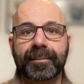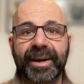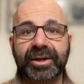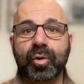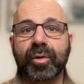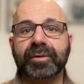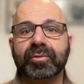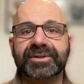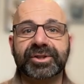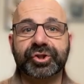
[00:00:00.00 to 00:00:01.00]
Bitcoin
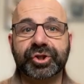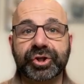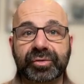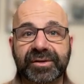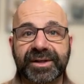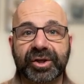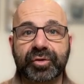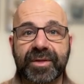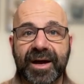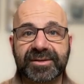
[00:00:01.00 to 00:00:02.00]
was introduced in
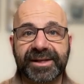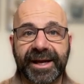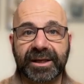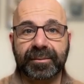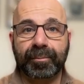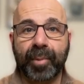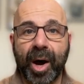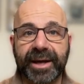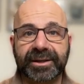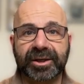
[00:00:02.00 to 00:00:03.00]
2008
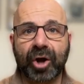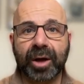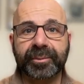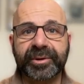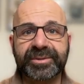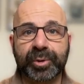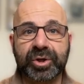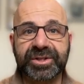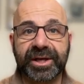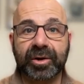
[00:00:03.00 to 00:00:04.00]
by an anonymous
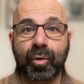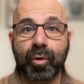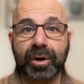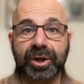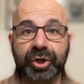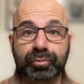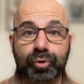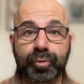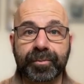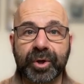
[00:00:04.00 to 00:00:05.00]
person or a
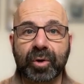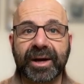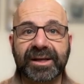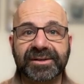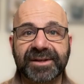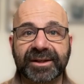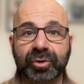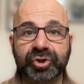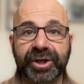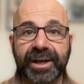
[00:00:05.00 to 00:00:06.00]
group known as
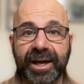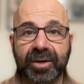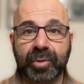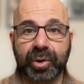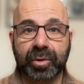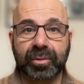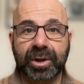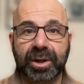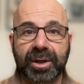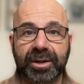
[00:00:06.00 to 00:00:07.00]
Satoshi Nakamoto.
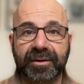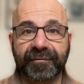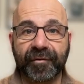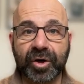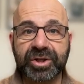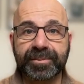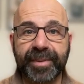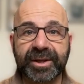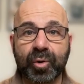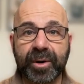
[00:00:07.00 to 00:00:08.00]
The first
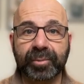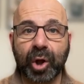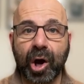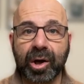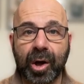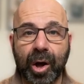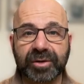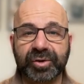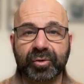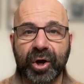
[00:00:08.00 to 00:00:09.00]
Bitcoin block,
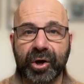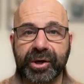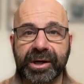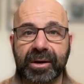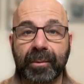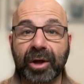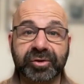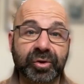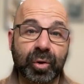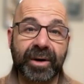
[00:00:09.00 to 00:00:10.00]
also
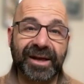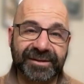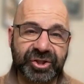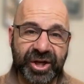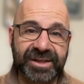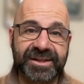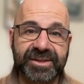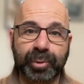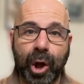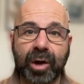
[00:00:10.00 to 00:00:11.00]
known as the
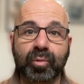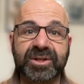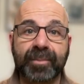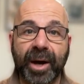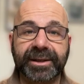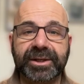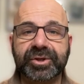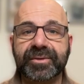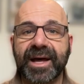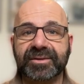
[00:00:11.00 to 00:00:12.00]
Genesis block, was mined in
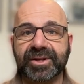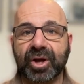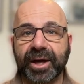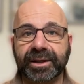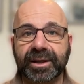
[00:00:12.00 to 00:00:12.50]
2009.